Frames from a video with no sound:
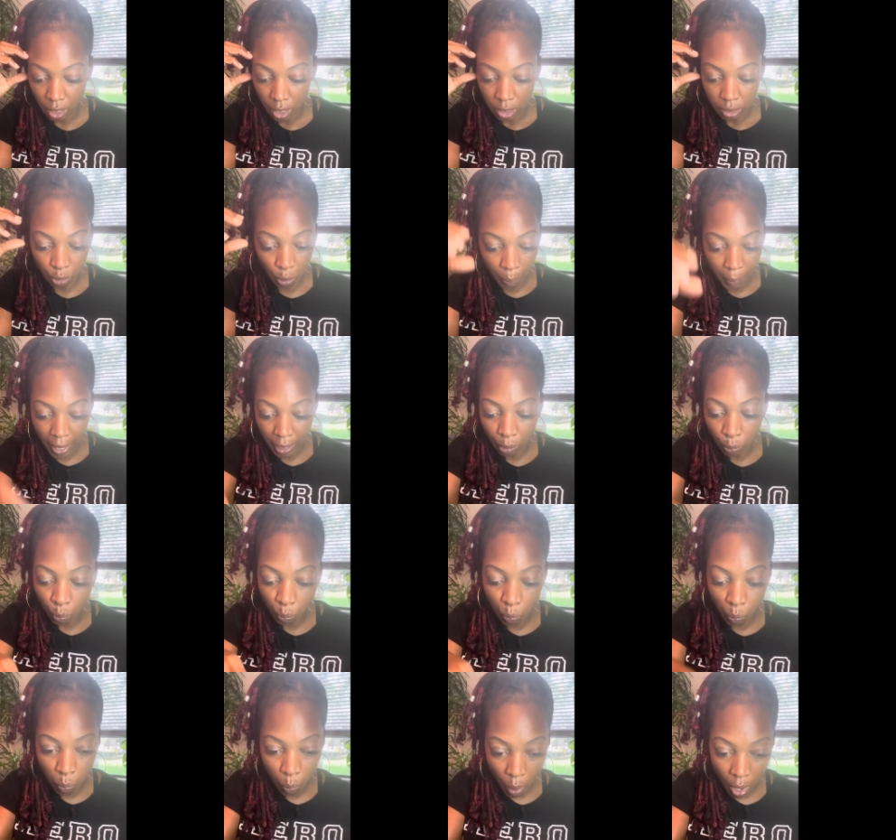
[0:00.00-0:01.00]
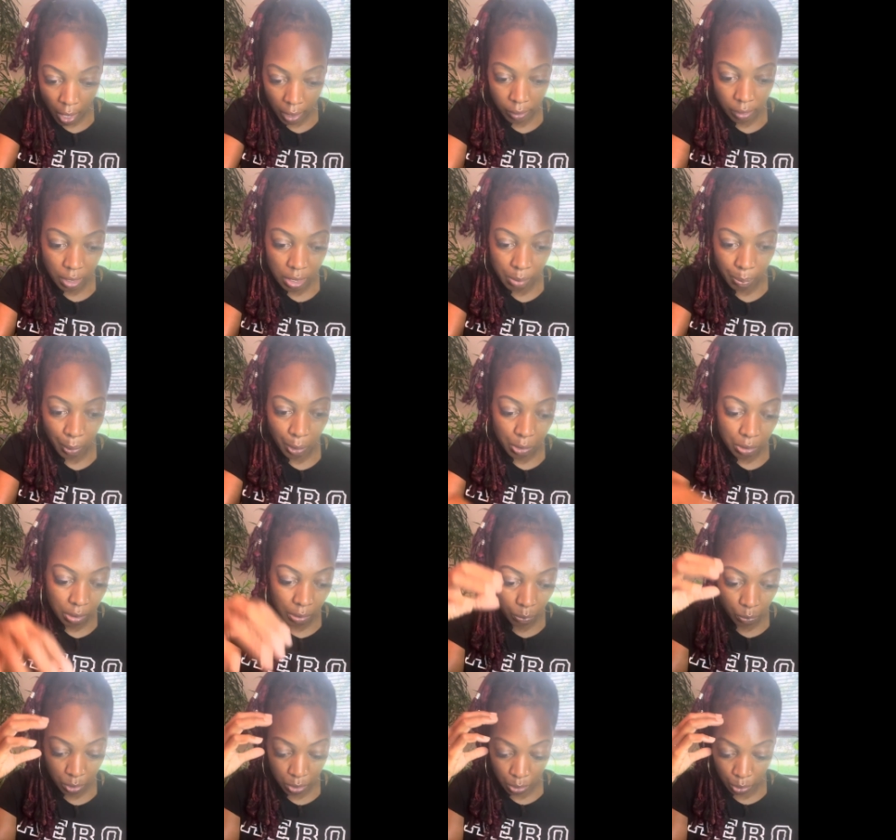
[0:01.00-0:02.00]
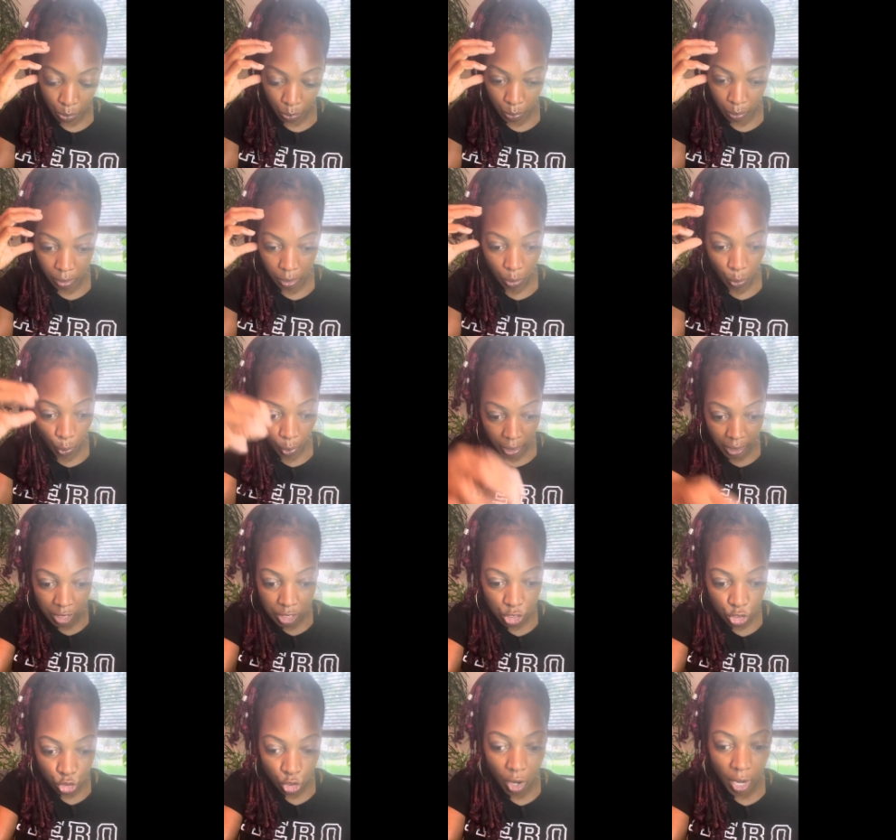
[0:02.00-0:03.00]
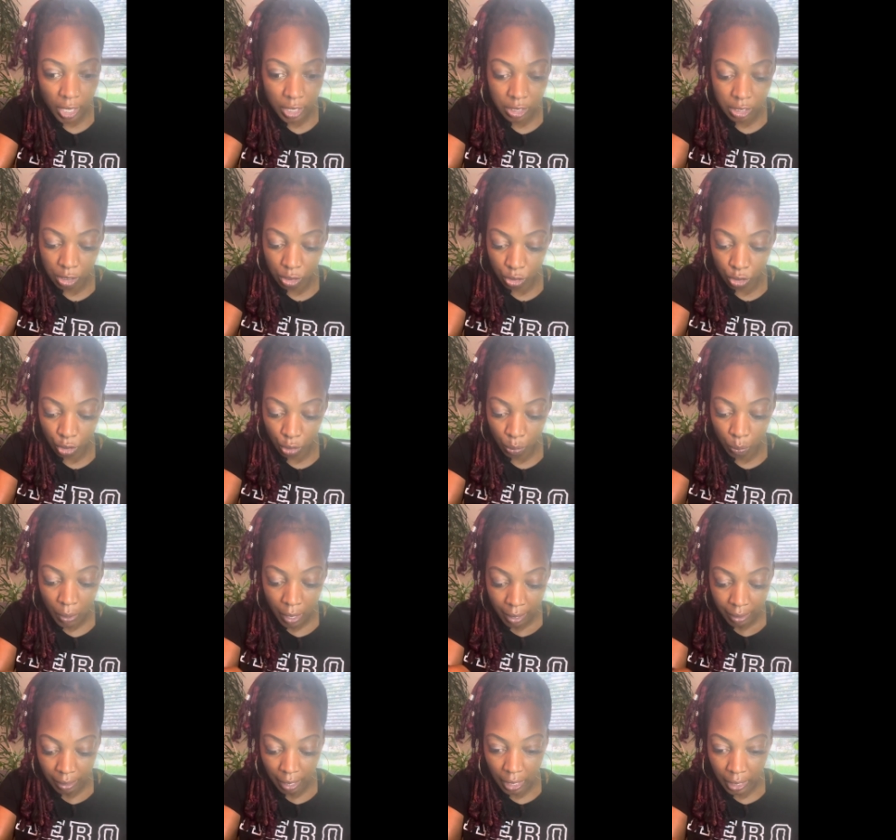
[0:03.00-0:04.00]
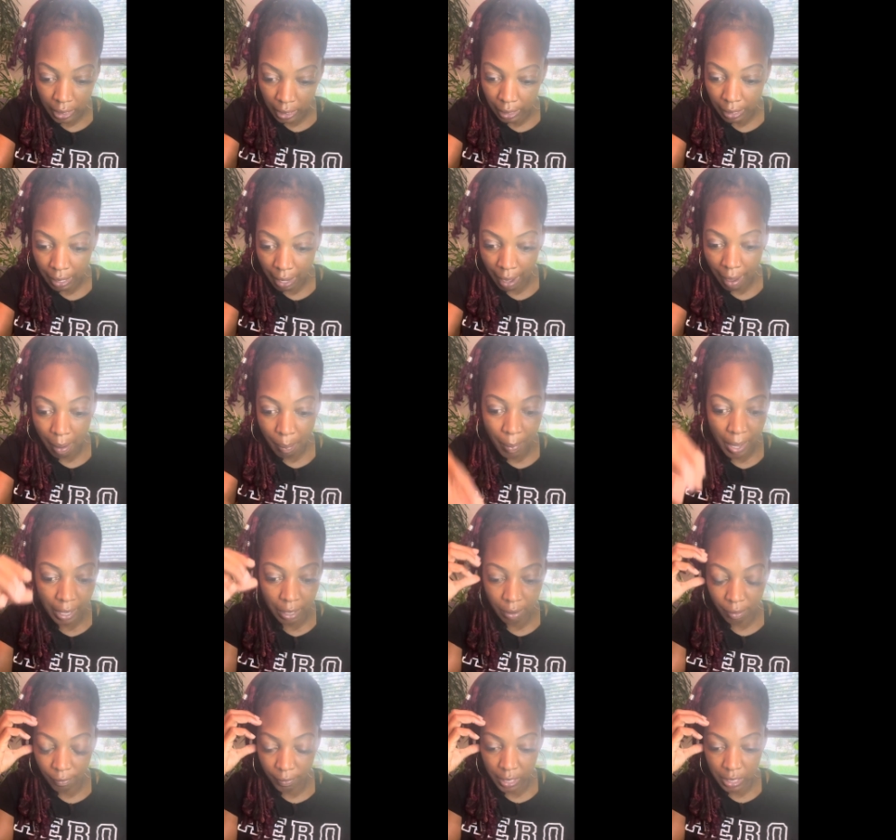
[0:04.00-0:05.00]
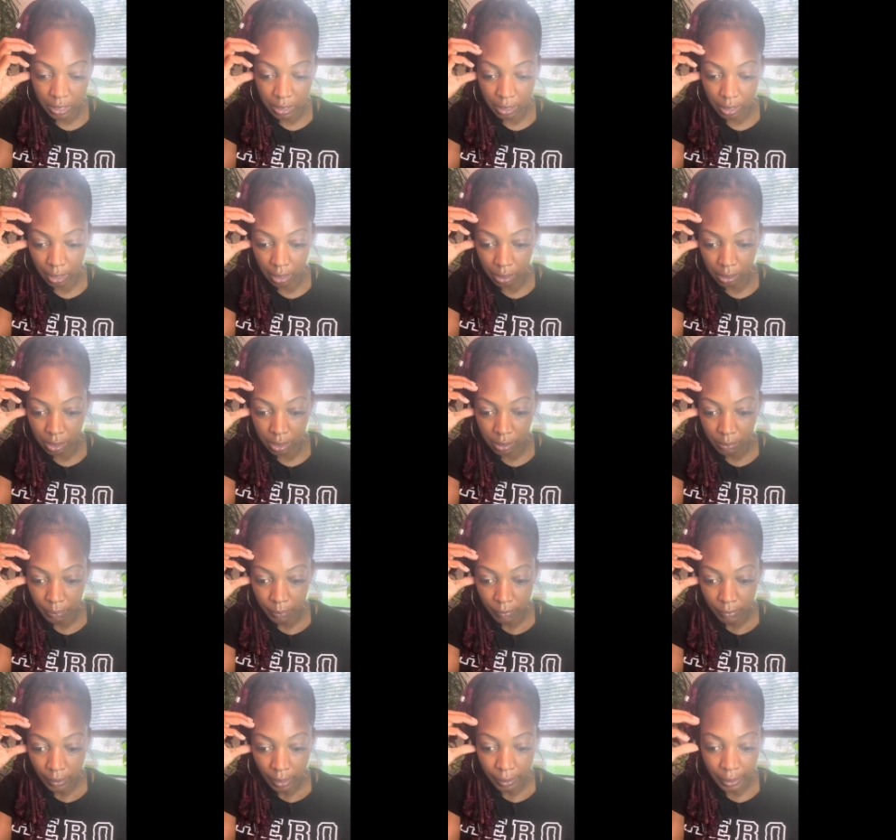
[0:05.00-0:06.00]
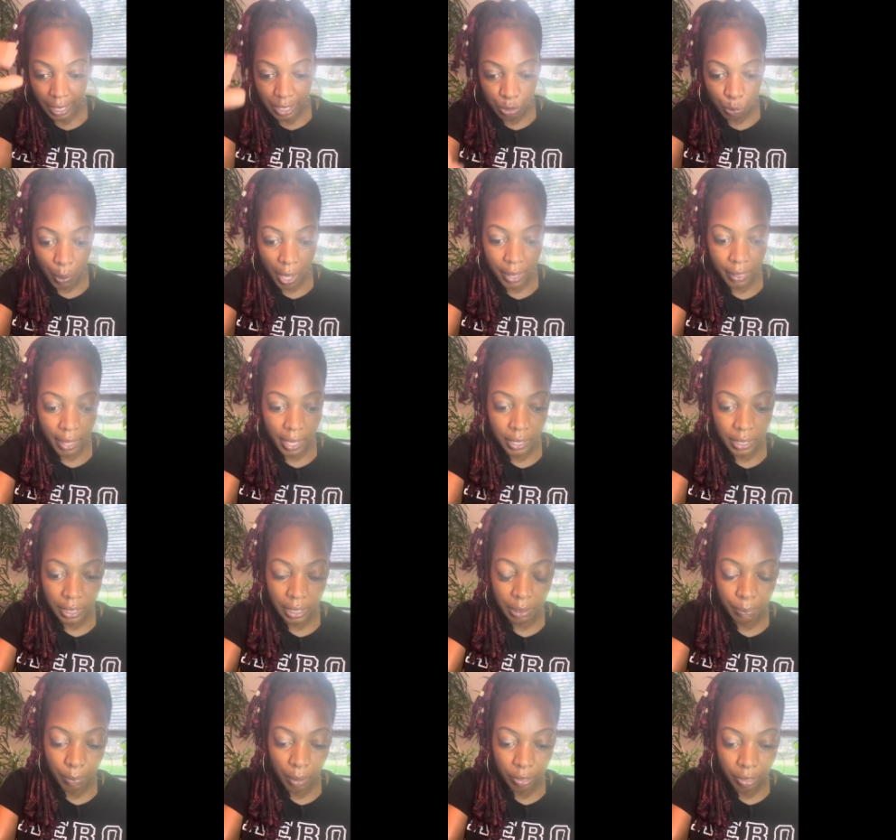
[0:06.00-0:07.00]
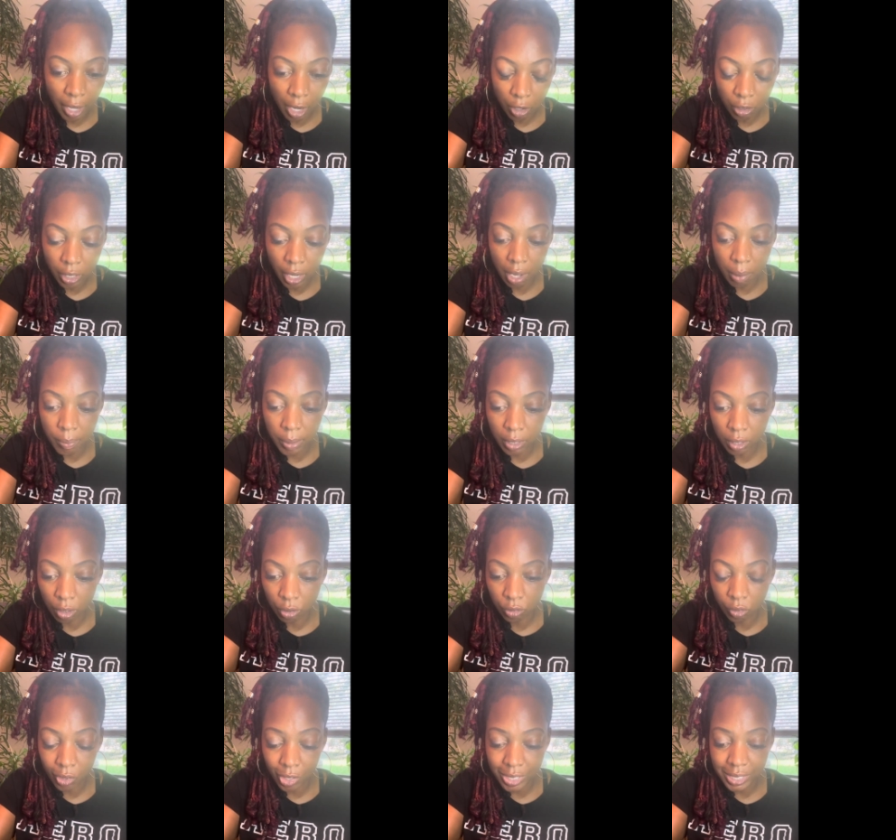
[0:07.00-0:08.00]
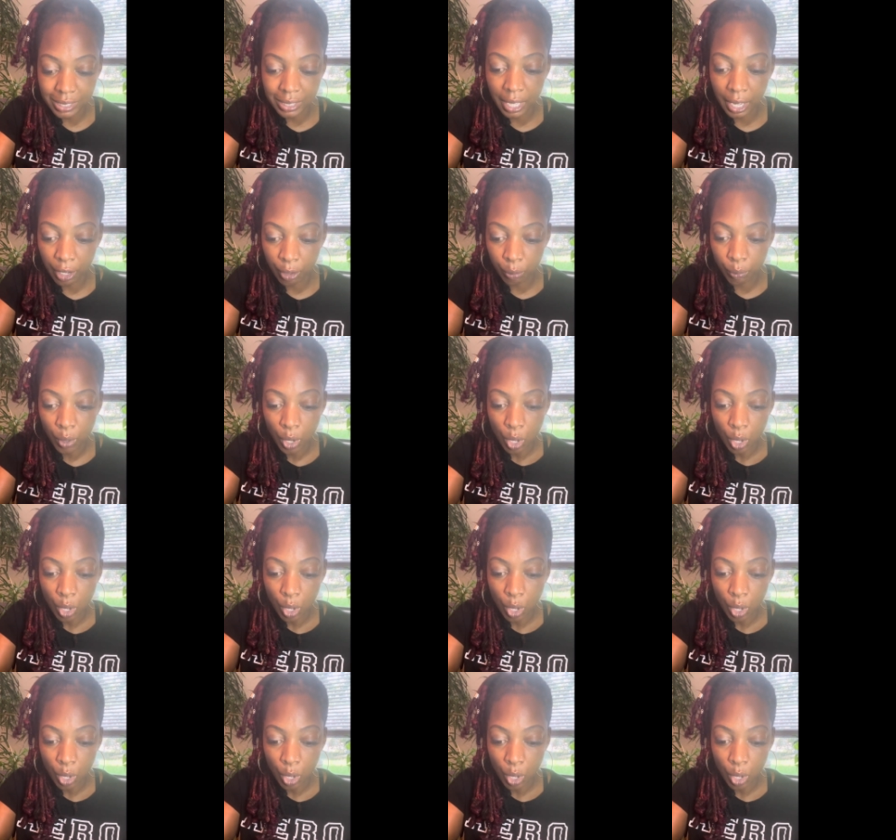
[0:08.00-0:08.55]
No matter what this person was doing or is trying to do, they cannot manifest this. That's why they're coming across now